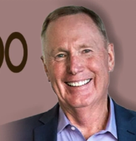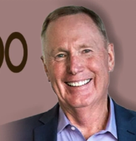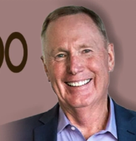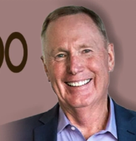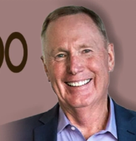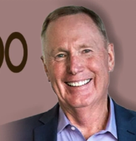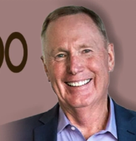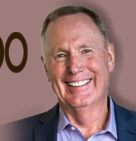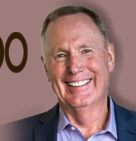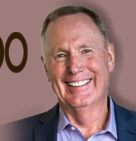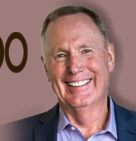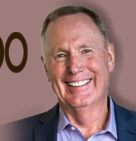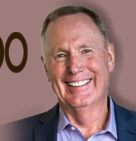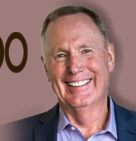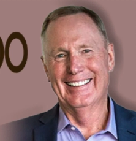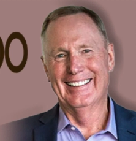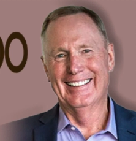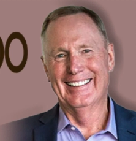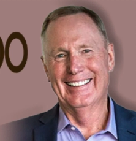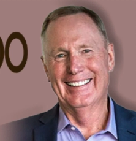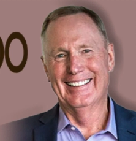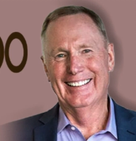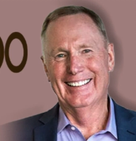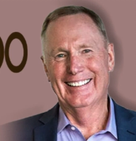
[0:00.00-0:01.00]

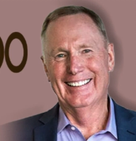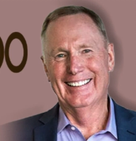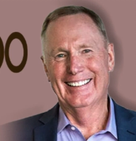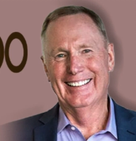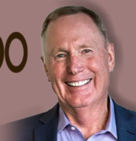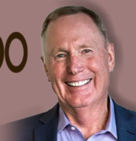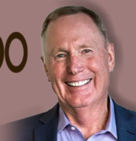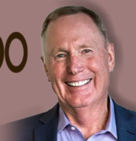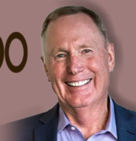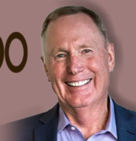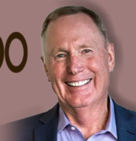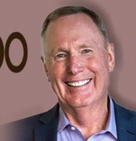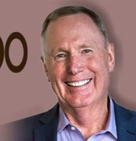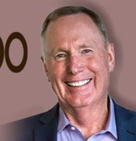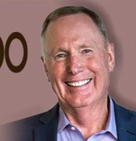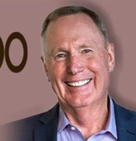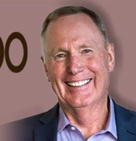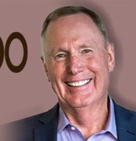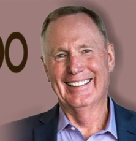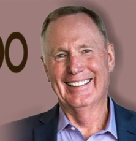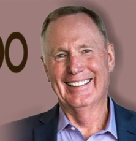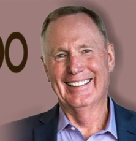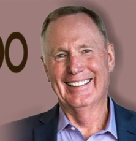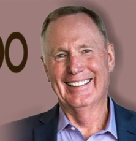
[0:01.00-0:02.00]

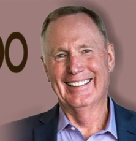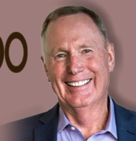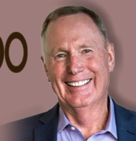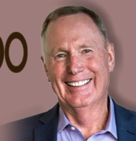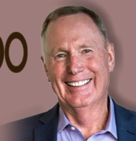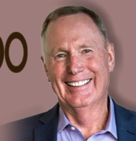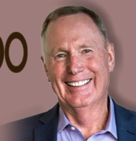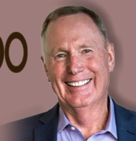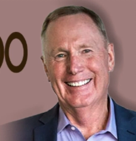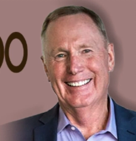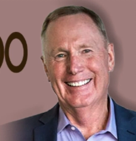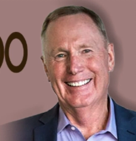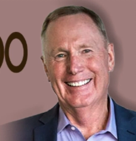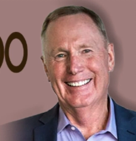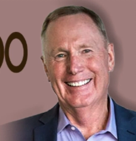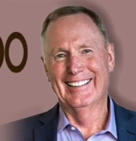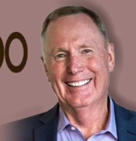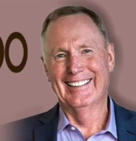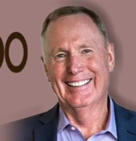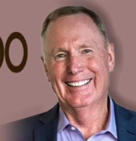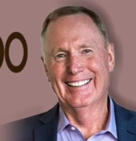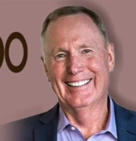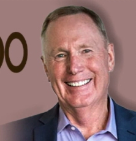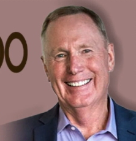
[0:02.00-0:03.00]

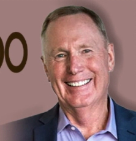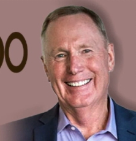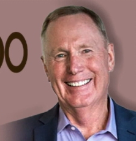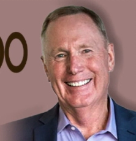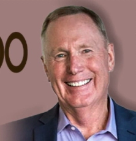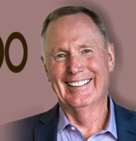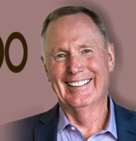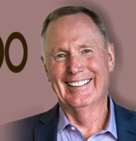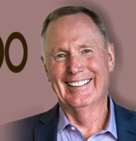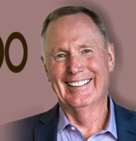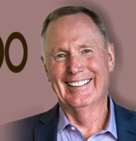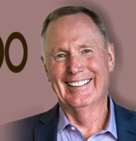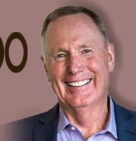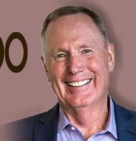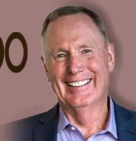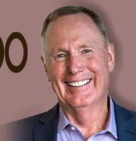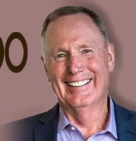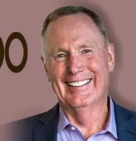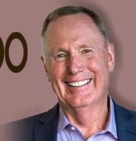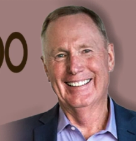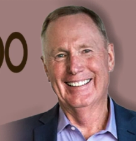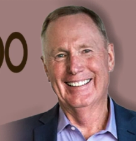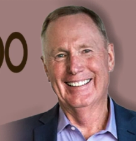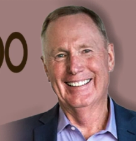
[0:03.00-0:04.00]

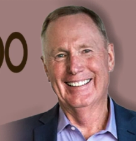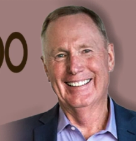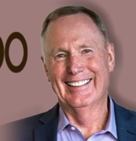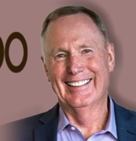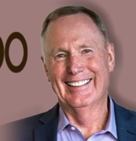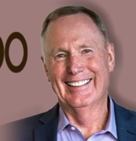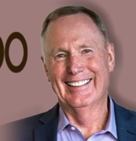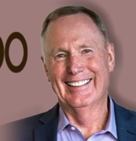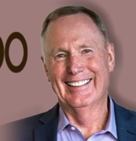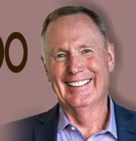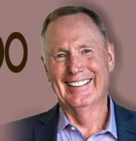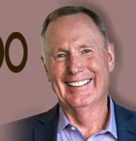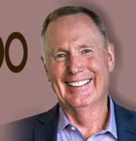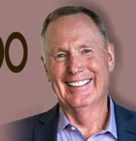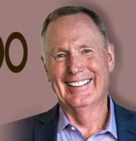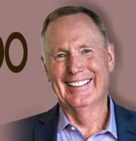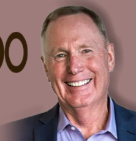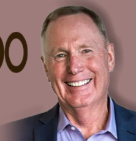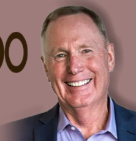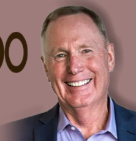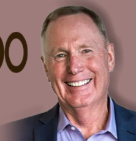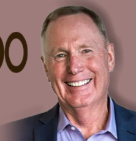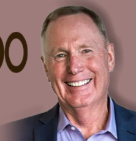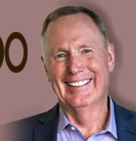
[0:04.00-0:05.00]

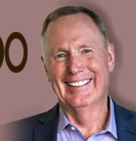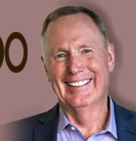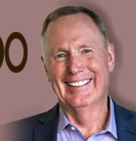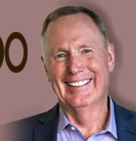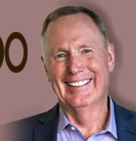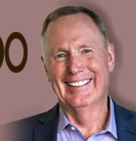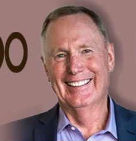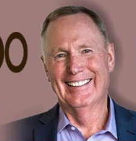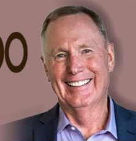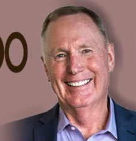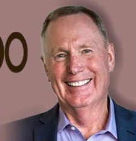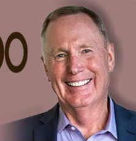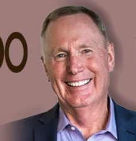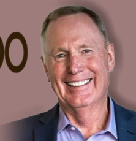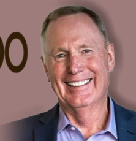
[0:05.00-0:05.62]
This is a still picture; no speech is visible.